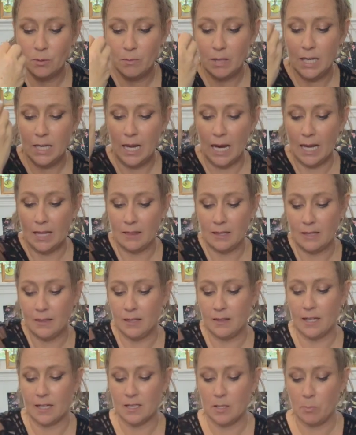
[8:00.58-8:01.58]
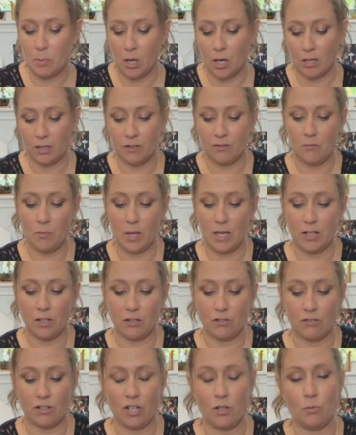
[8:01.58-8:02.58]
me, I think that that's part of being a
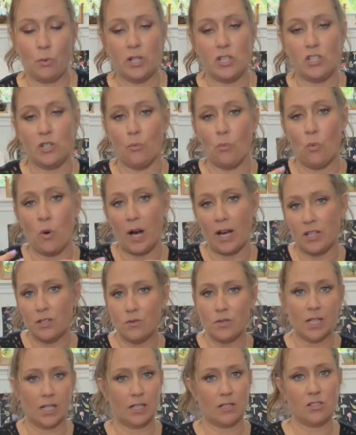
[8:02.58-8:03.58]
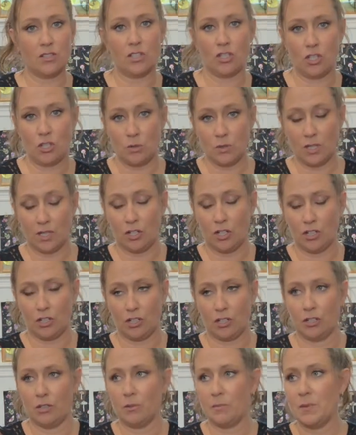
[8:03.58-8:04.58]
green witch and why you get into using
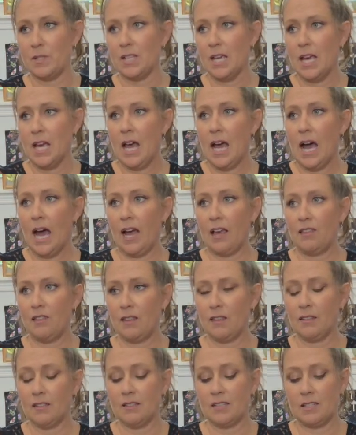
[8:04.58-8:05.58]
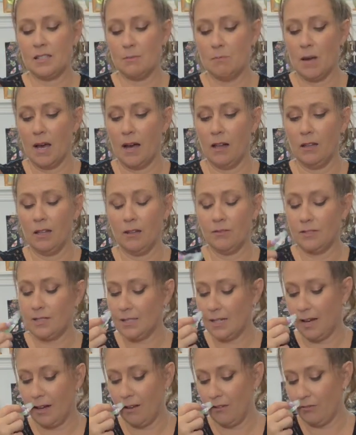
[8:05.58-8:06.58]
herbs. I think the smell of
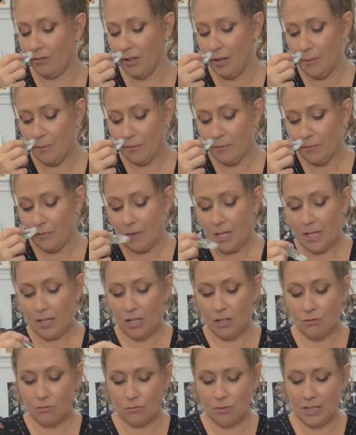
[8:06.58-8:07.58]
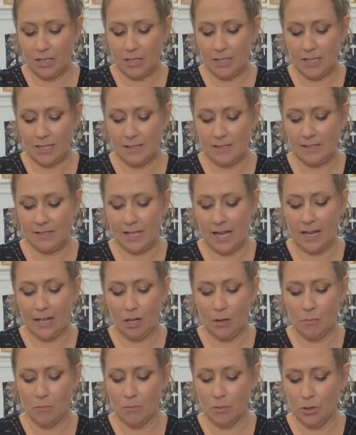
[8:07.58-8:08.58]
stuff can really set
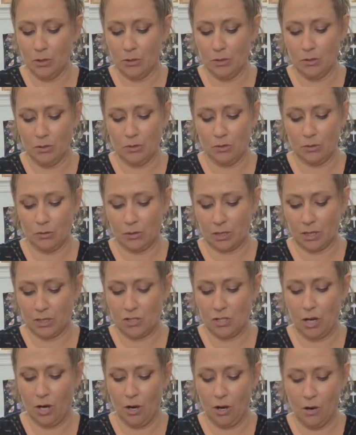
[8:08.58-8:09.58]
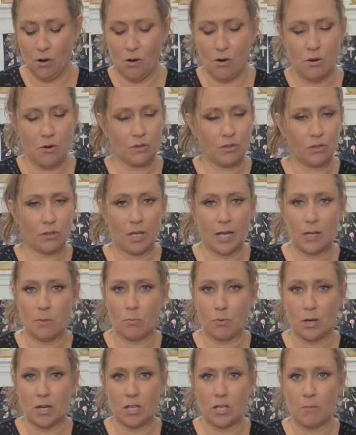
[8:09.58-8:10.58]
a mood or a tone or like
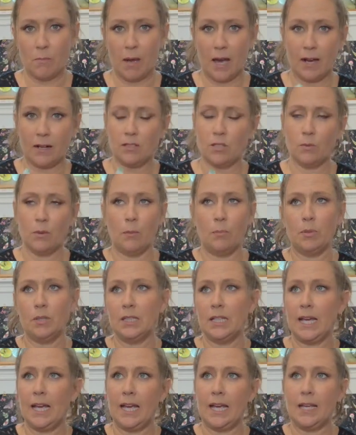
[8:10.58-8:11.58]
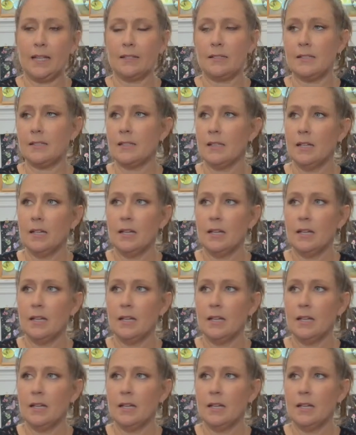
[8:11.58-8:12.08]
bring you back to a place.